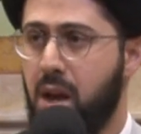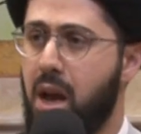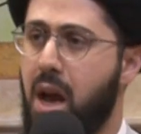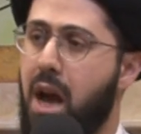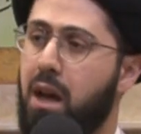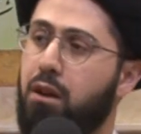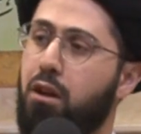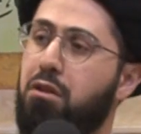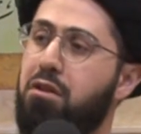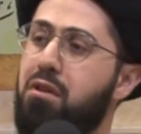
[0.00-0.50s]

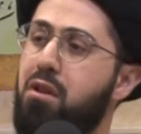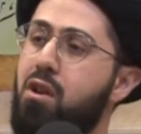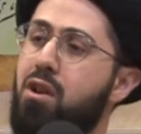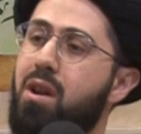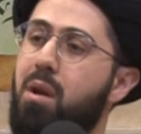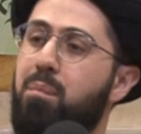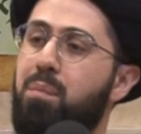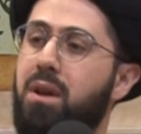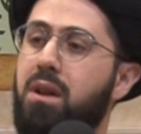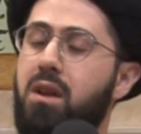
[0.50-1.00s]
and the third
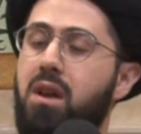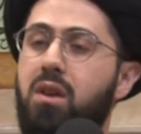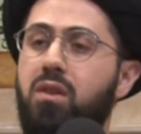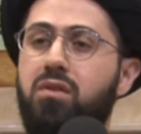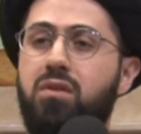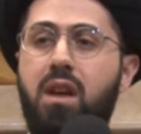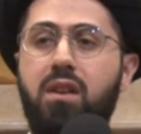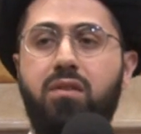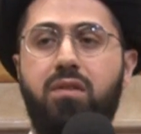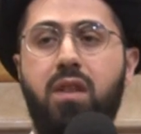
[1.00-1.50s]
opinion
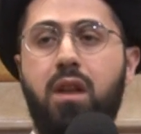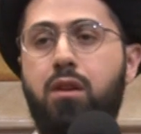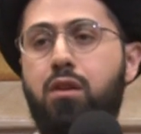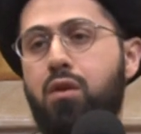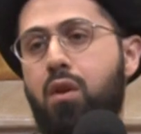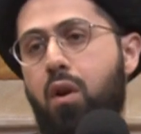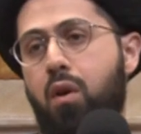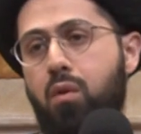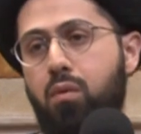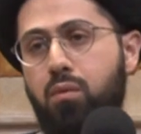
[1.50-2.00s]
says that
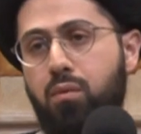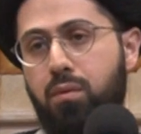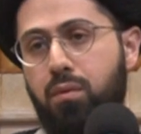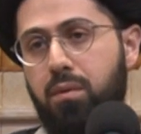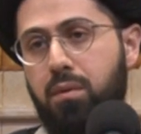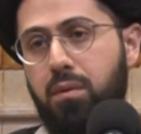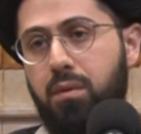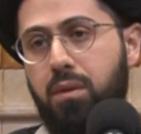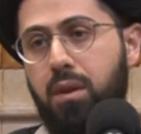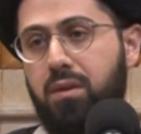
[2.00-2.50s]
no
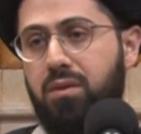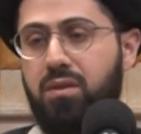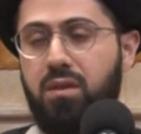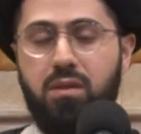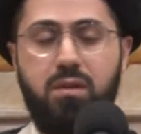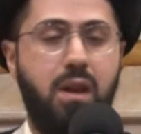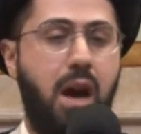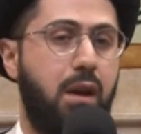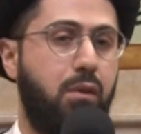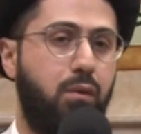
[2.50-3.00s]
this does
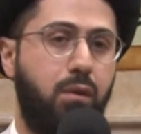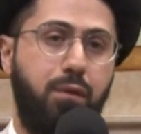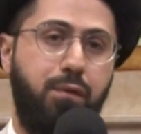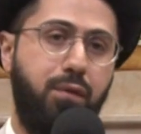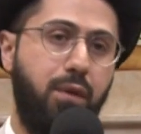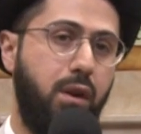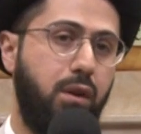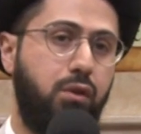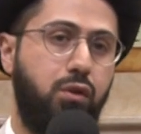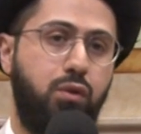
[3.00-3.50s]
not
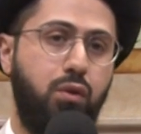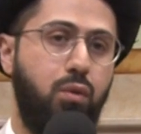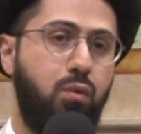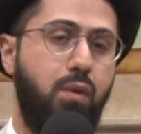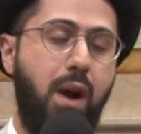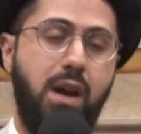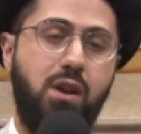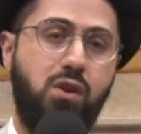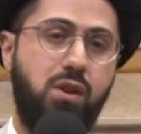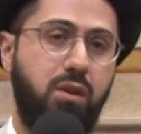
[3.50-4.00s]
refer to
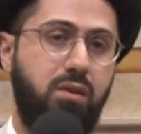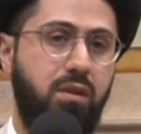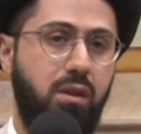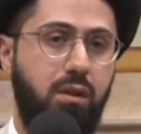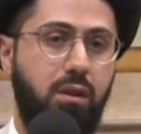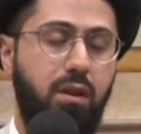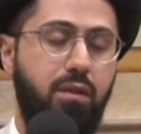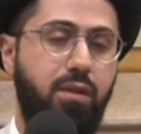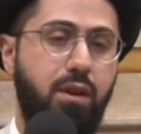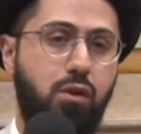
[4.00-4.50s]
righteous
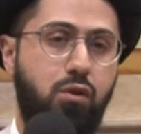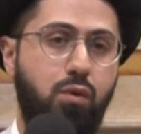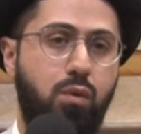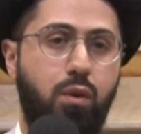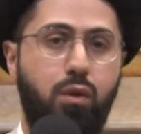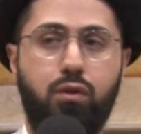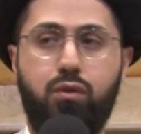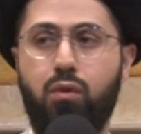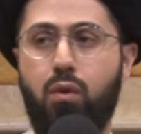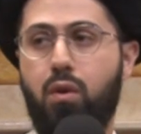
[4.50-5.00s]

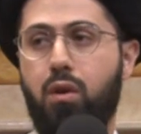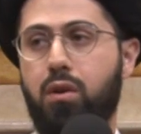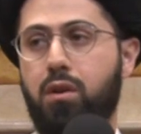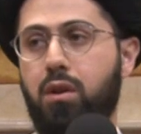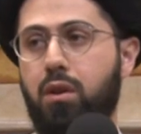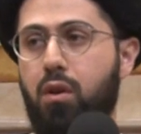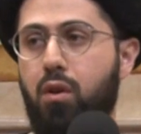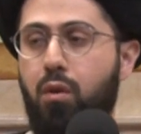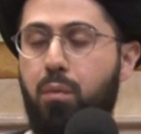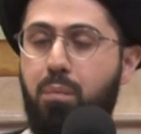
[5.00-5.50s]
individuals or
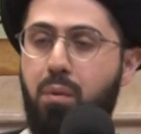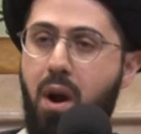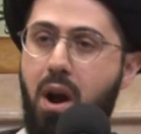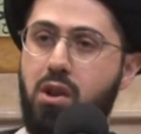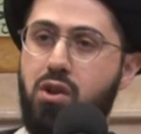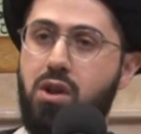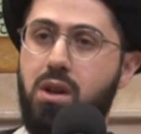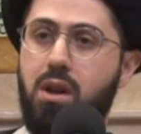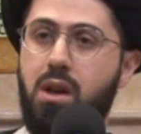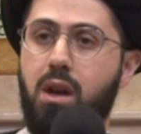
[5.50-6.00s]
you know
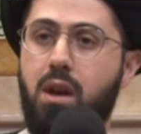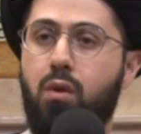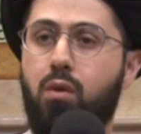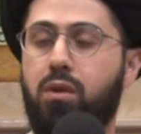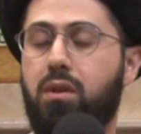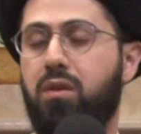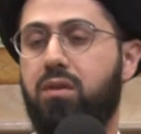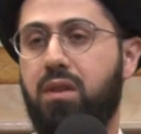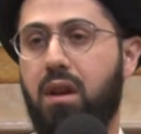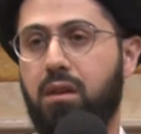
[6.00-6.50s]
progeny or
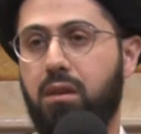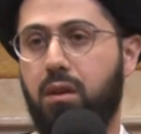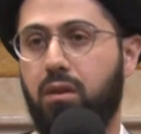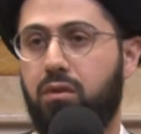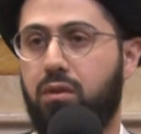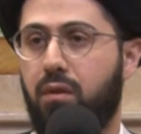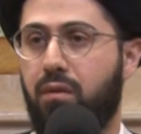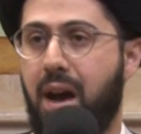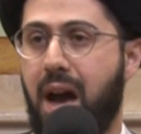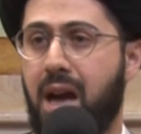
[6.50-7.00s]

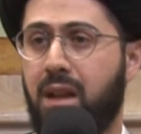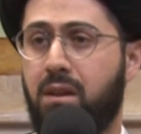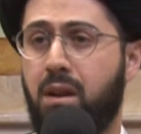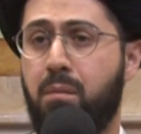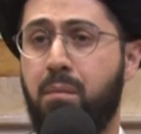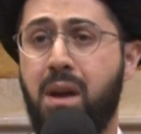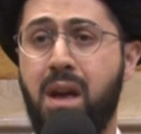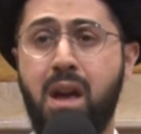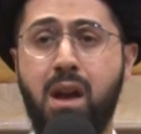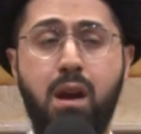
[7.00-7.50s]
descendants of
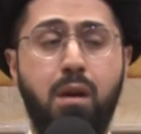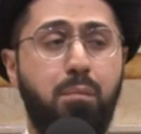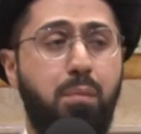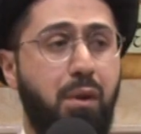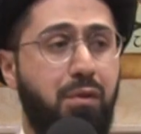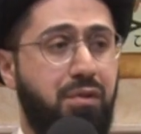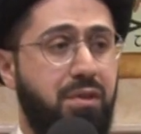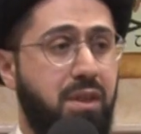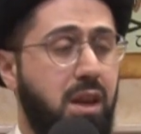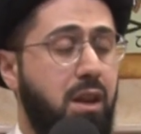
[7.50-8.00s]
Adam
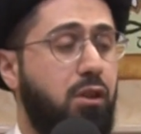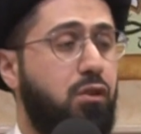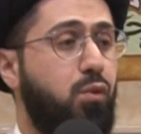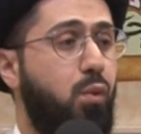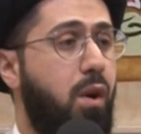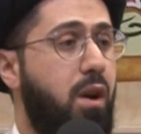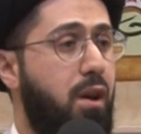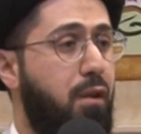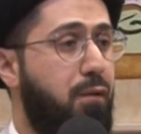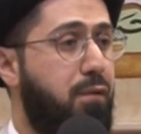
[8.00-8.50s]
but these
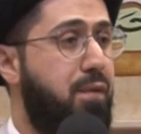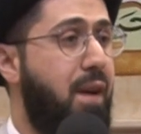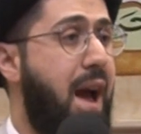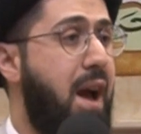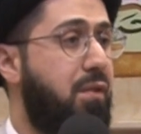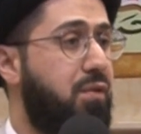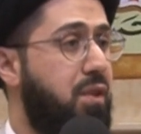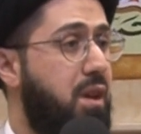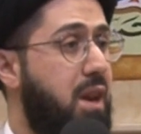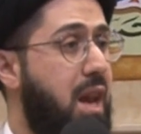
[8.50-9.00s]
were in
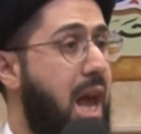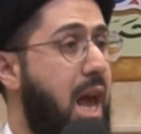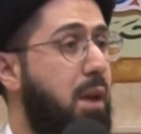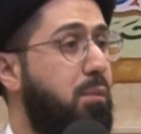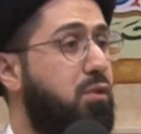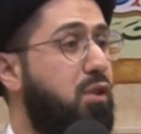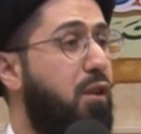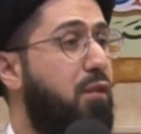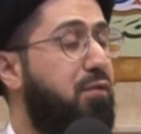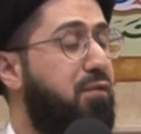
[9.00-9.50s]
fact the
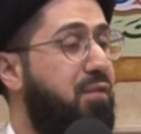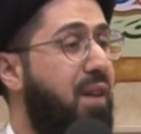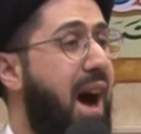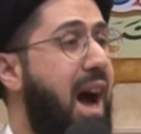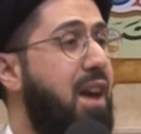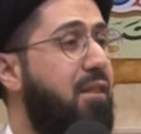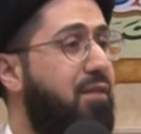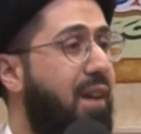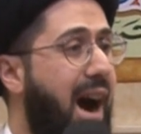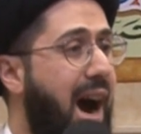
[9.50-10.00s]
names of
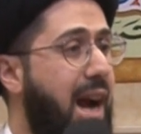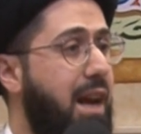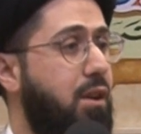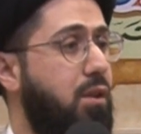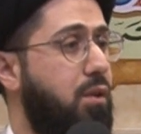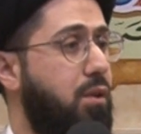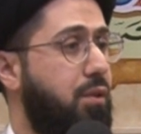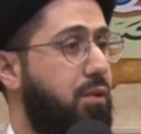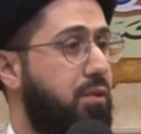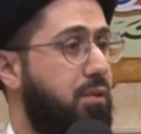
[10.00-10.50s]
five
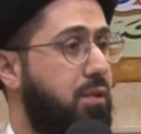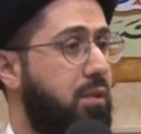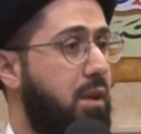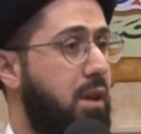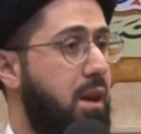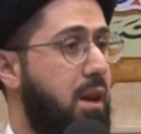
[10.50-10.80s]
idols